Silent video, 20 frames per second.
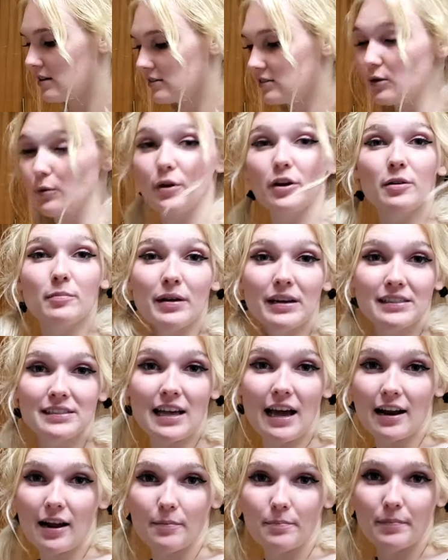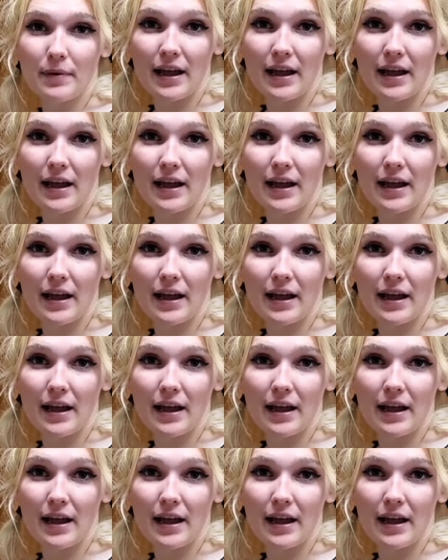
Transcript: So we're gonna mix that up